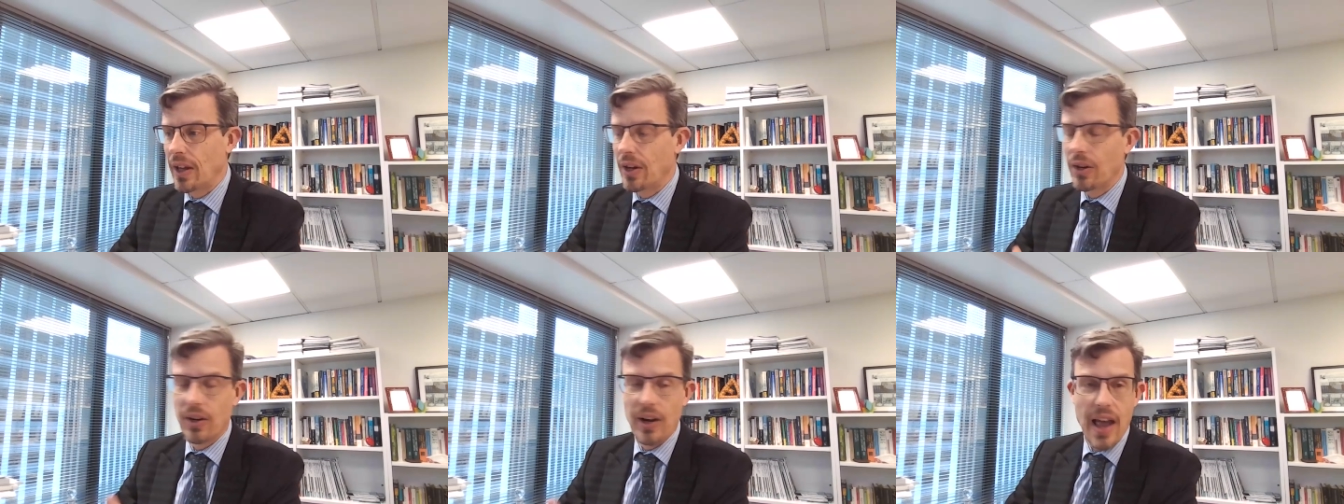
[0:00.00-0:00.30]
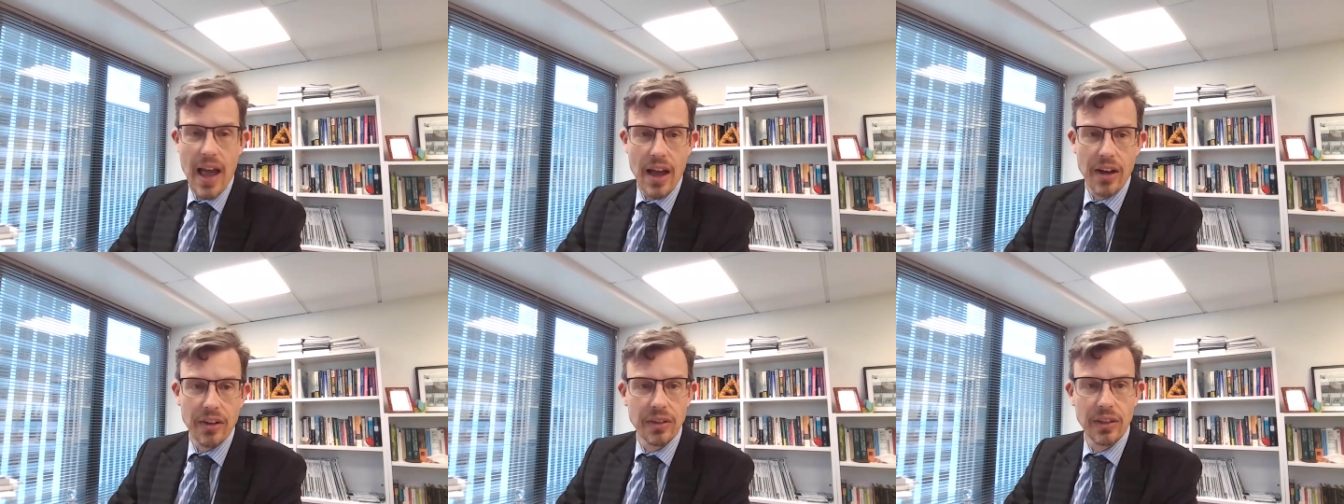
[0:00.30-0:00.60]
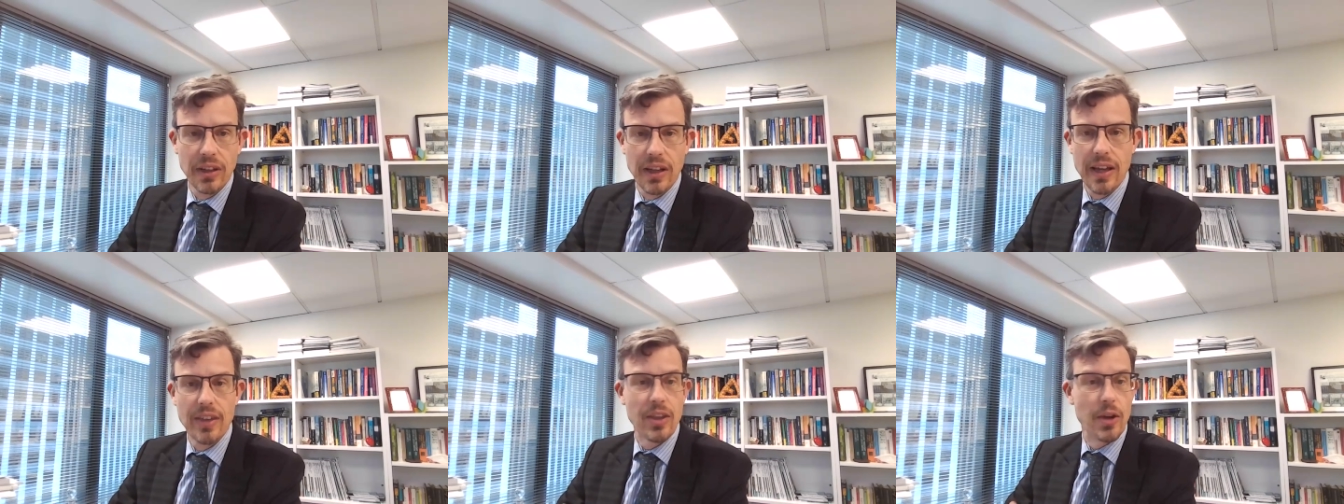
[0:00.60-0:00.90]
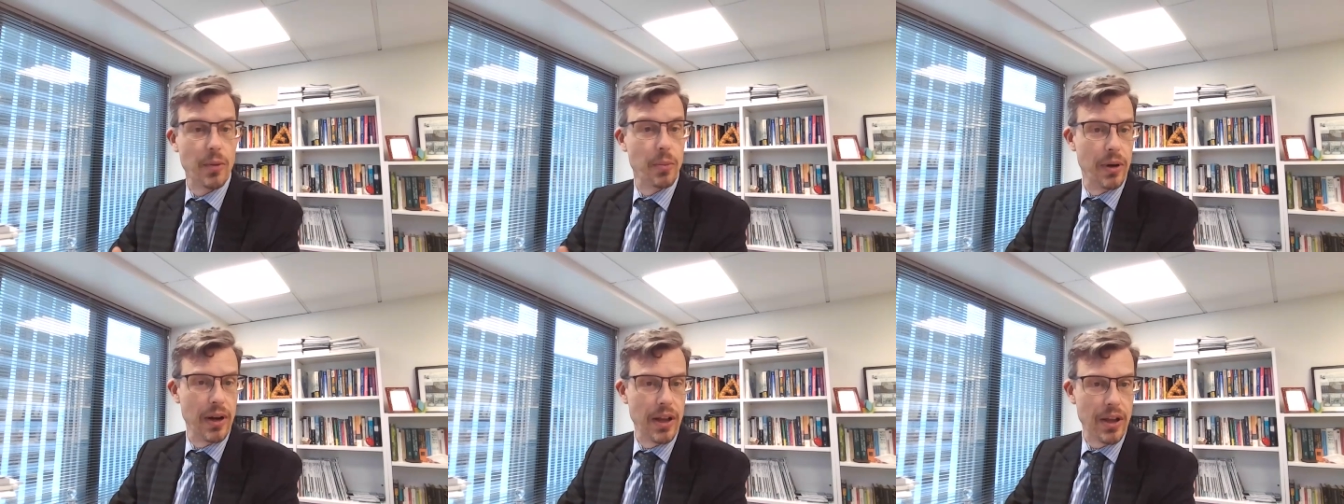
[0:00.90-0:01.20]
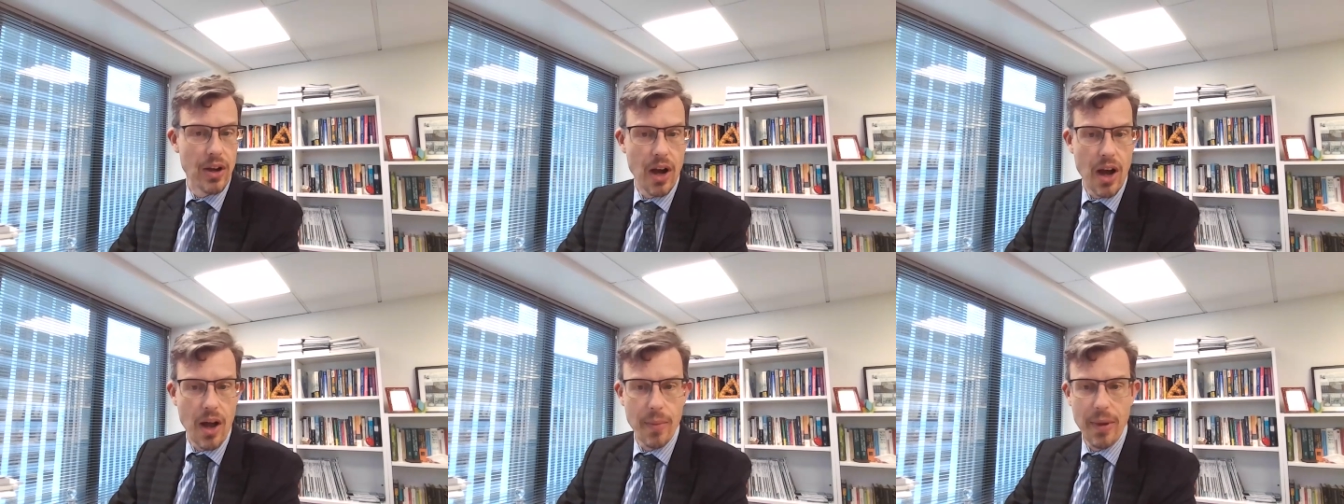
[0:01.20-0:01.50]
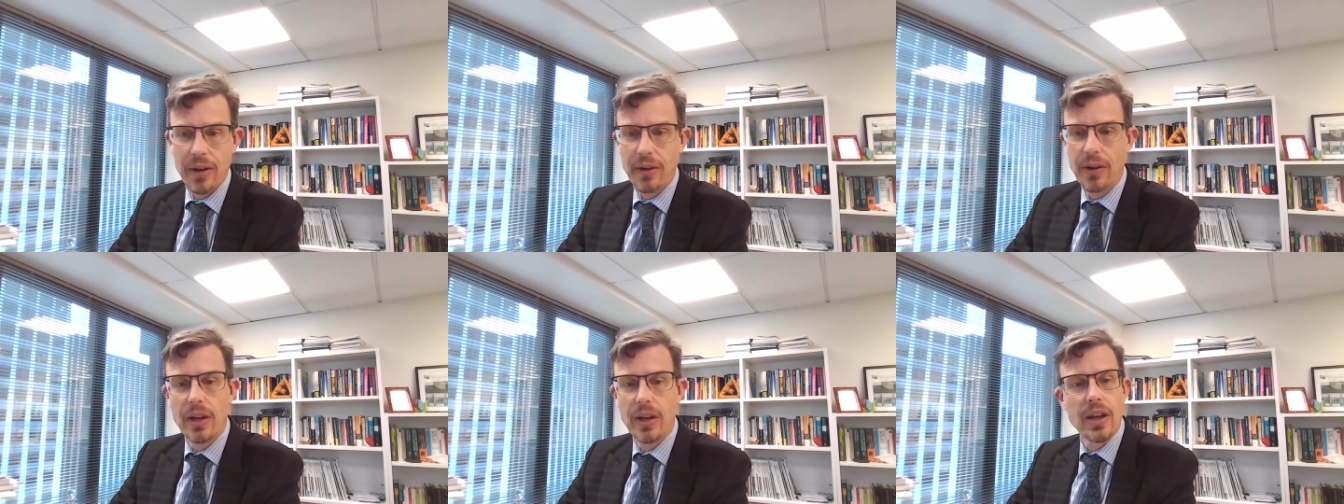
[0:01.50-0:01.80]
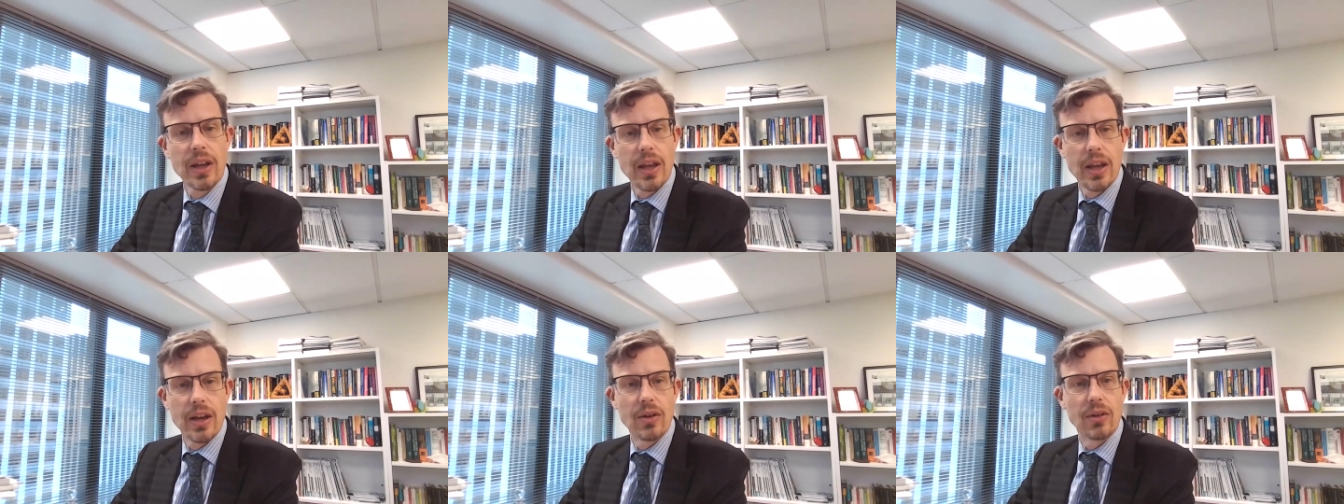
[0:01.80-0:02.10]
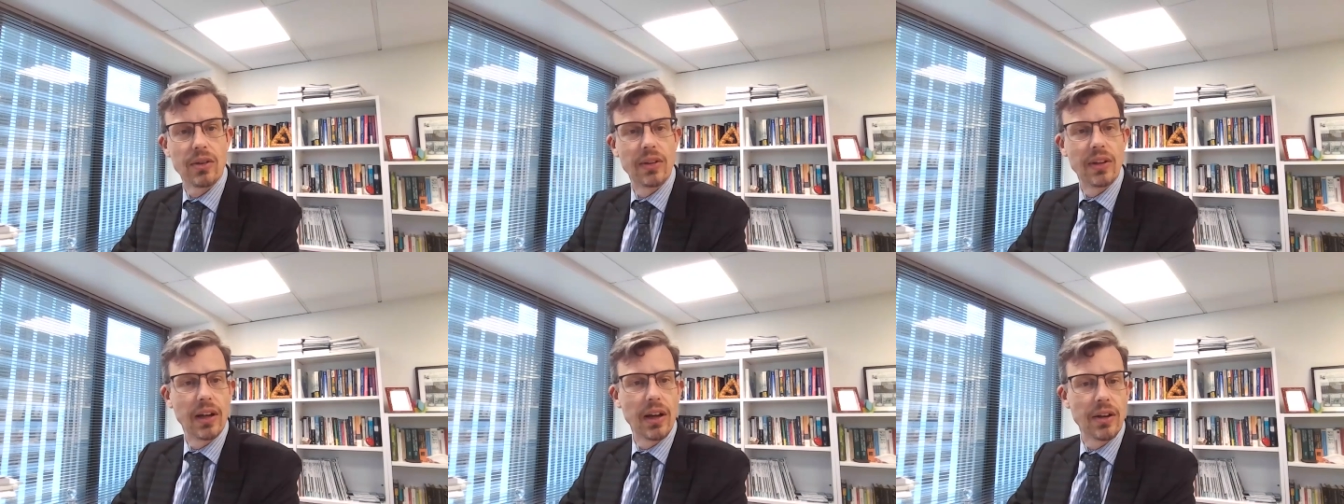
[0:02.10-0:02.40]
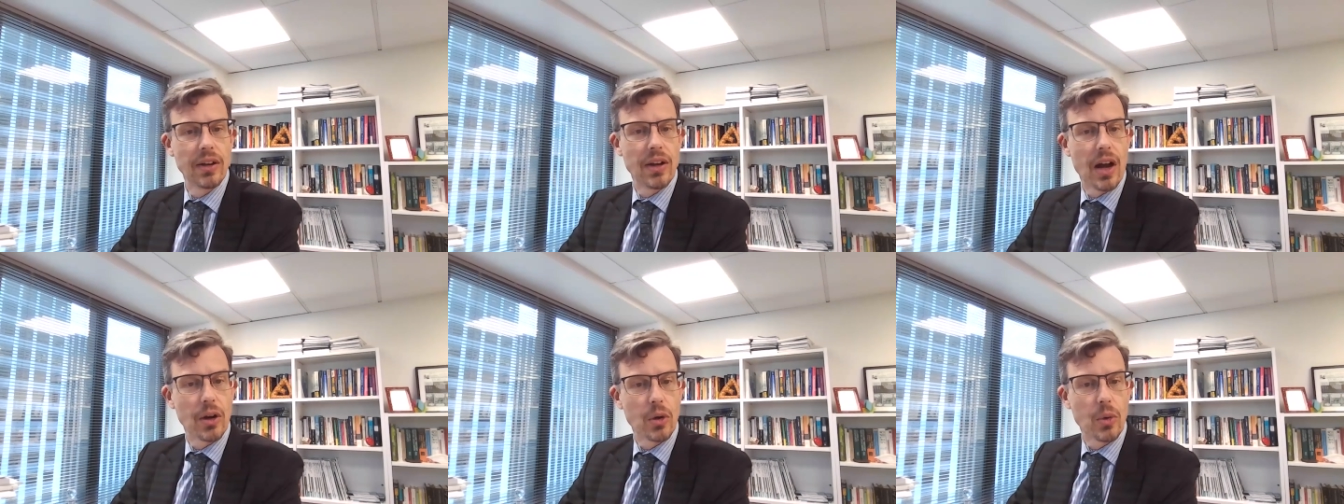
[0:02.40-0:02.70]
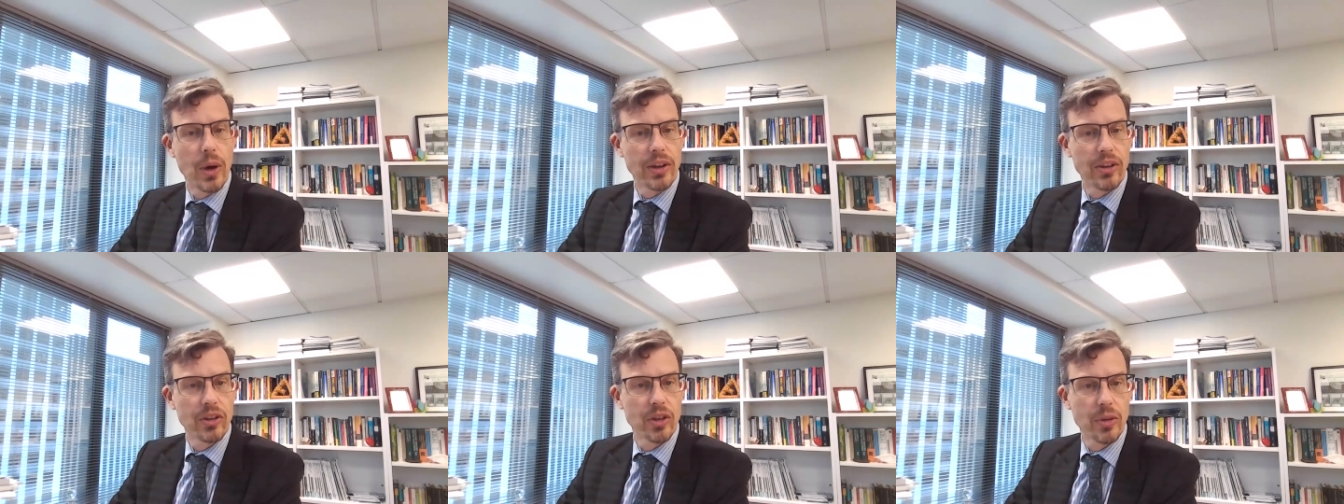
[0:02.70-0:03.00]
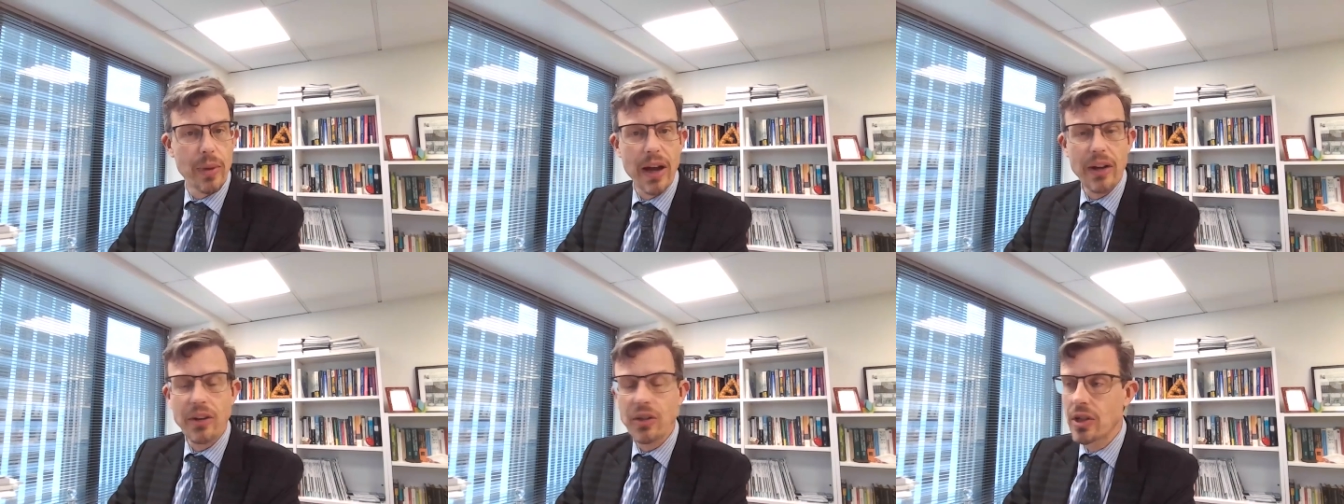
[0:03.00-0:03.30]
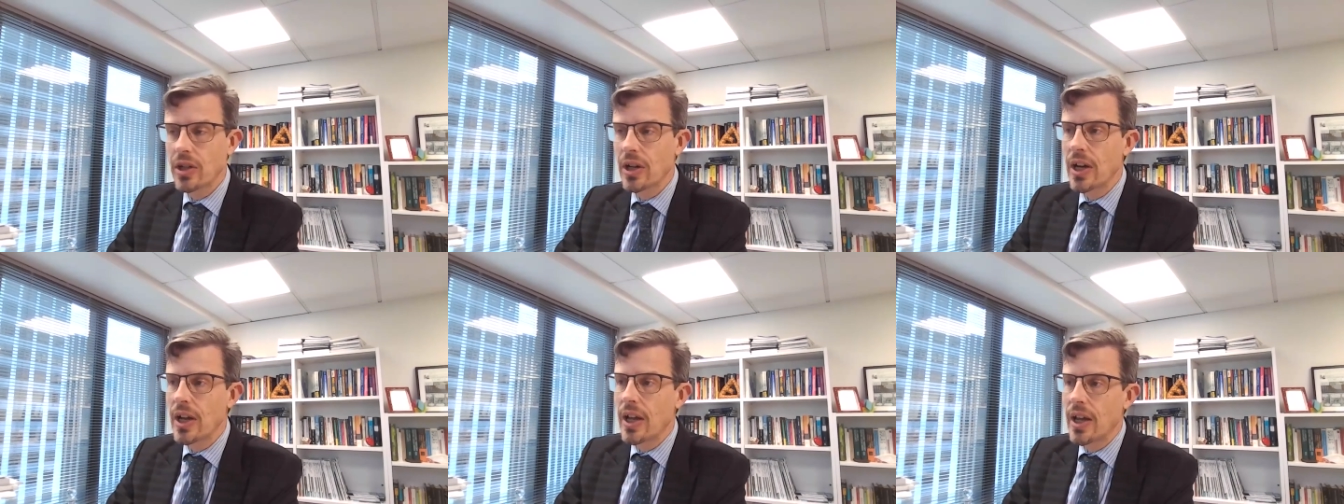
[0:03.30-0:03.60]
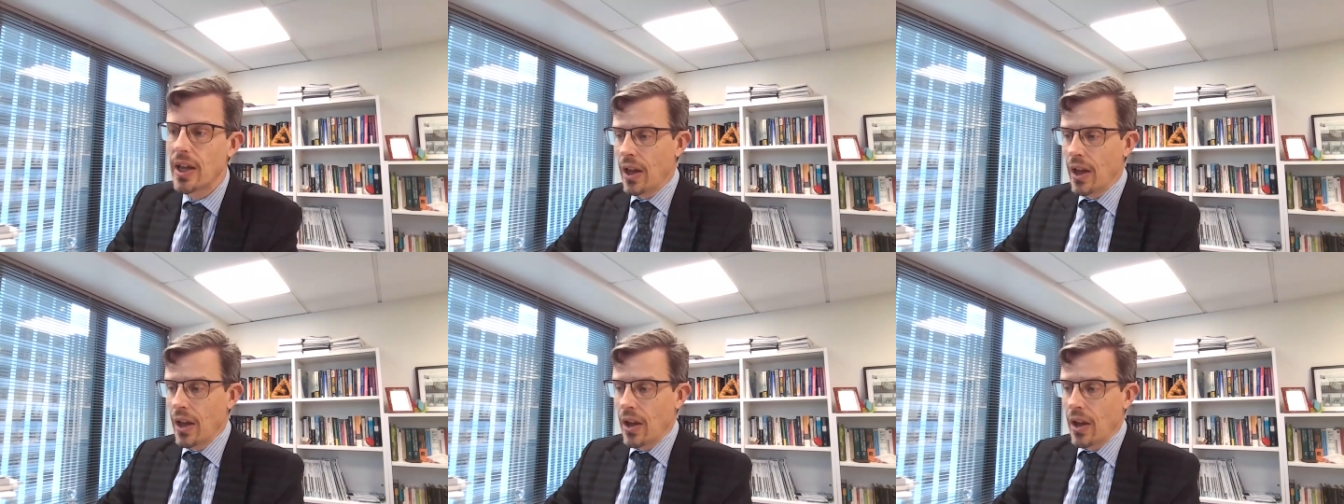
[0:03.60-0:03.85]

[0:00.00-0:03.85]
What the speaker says: Internationally, they're pretty common. In New Zealand, not quite so much.